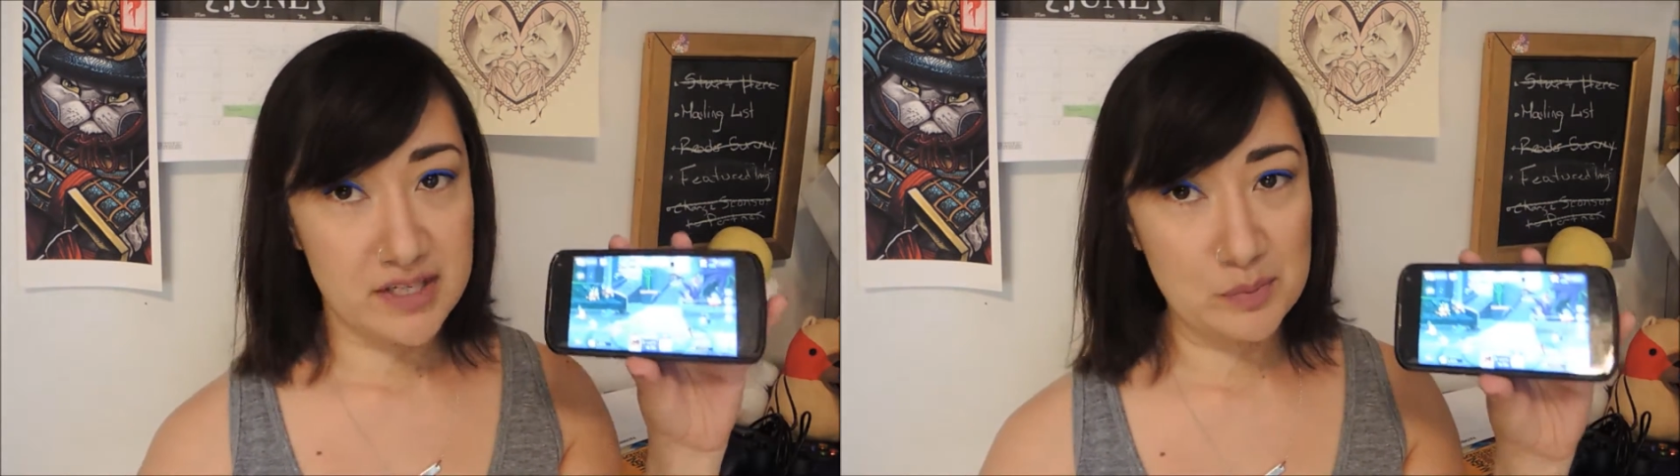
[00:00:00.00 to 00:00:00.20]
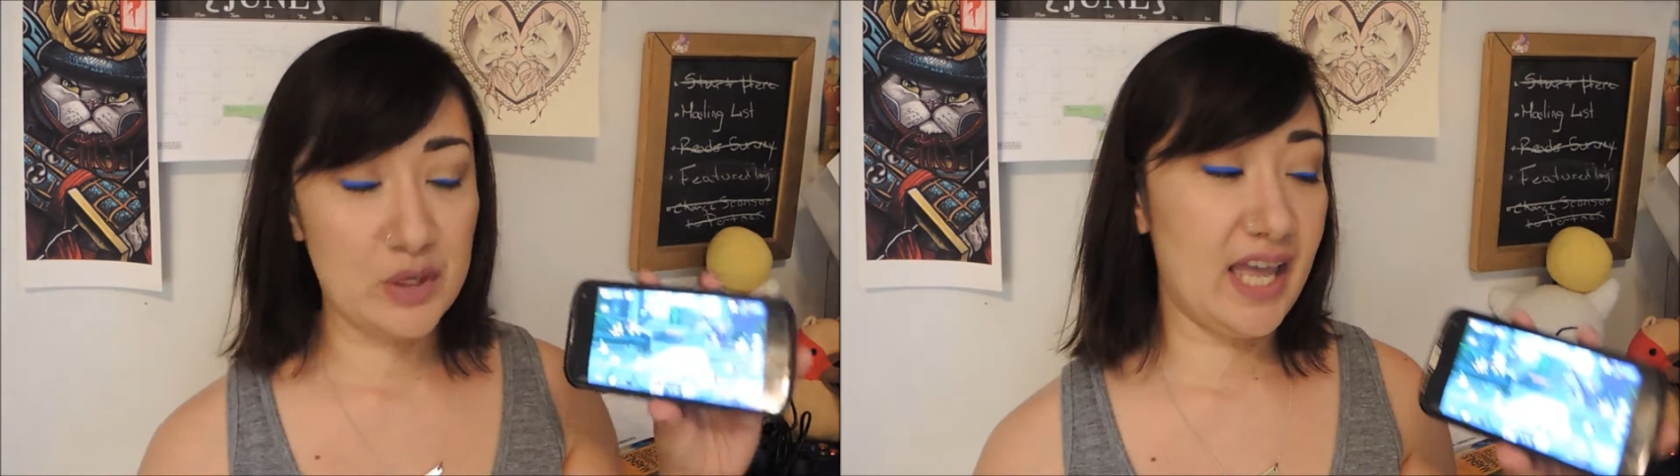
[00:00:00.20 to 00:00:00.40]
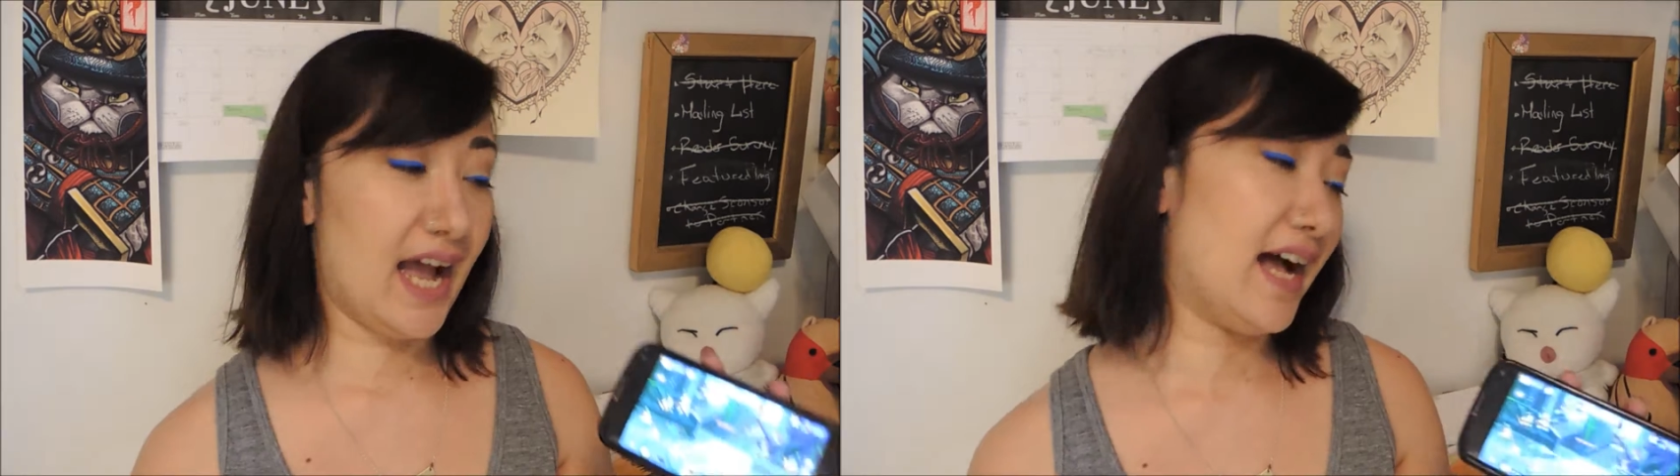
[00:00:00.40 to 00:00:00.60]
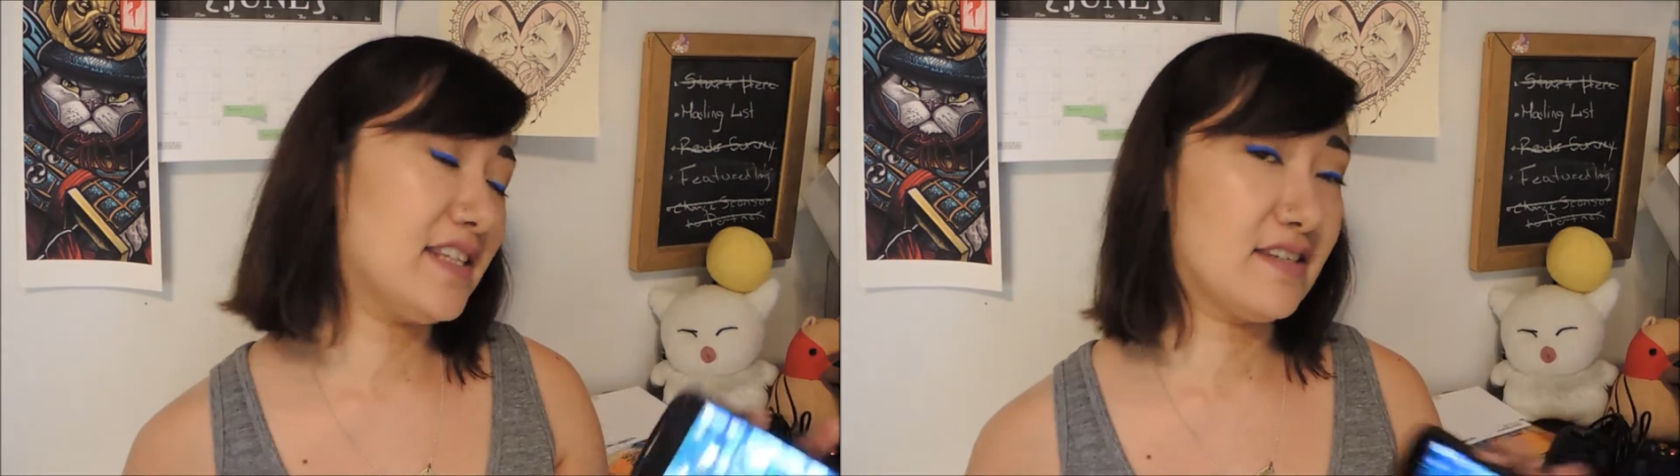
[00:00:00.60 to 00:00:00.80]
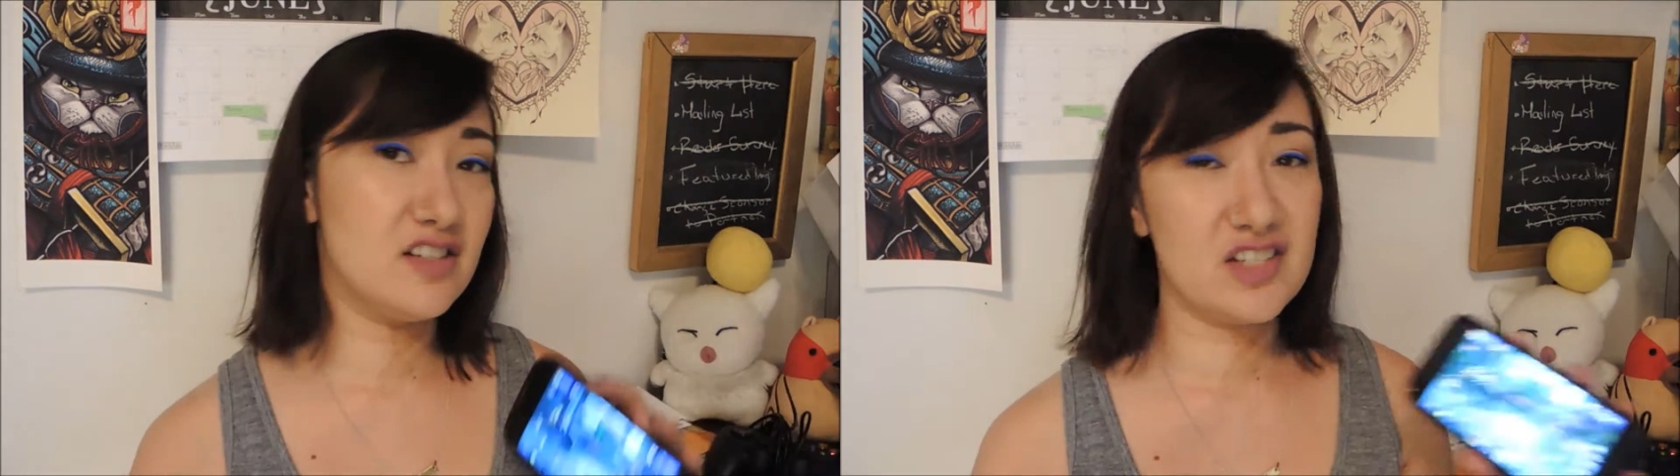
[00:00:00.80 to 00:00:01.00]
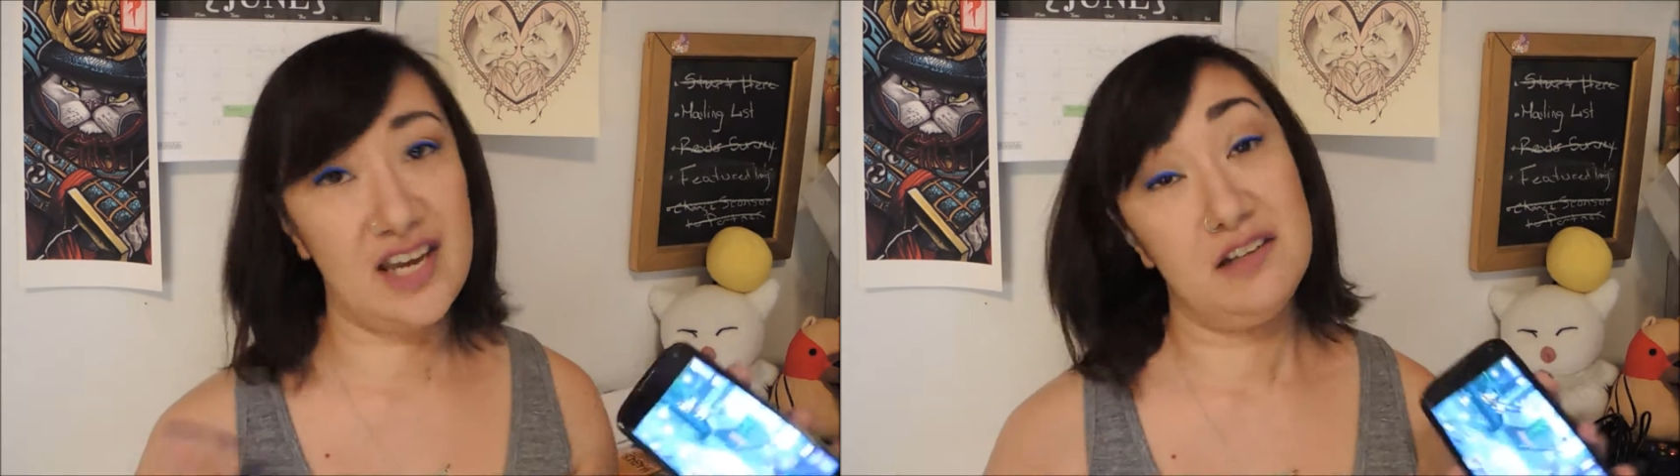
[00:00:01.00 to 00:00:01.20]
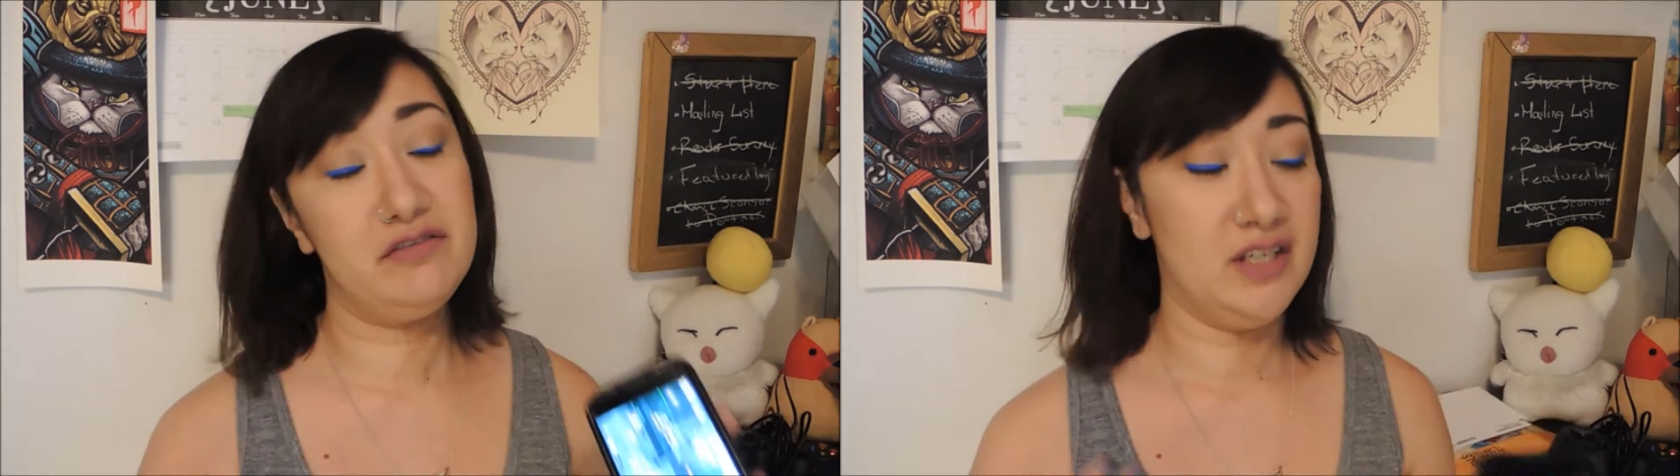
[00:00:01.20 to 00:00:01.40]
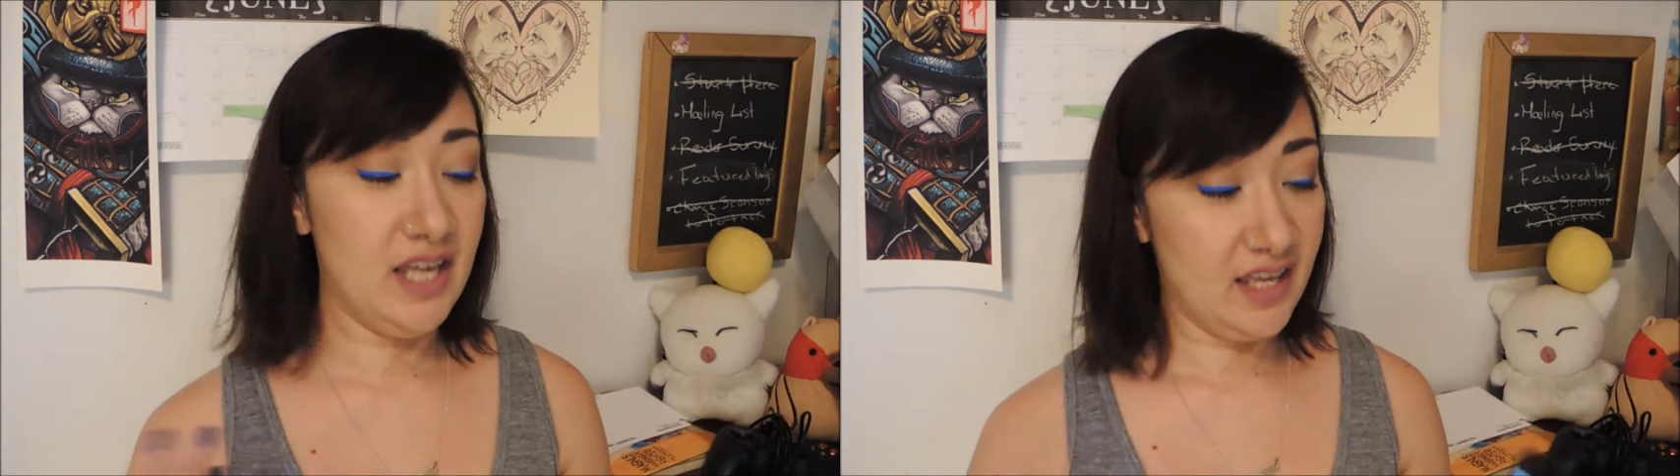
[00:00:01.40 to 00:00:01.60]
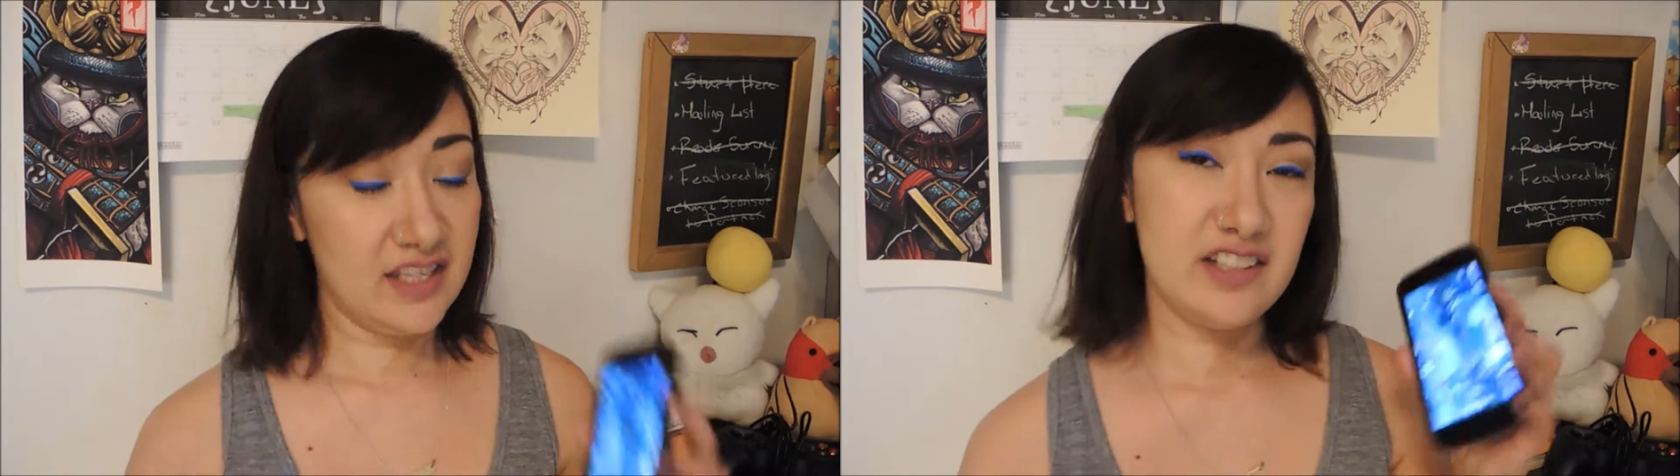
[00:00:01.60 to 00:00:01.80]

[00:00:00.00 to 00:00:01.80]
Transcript: buy some more cats, and just kind of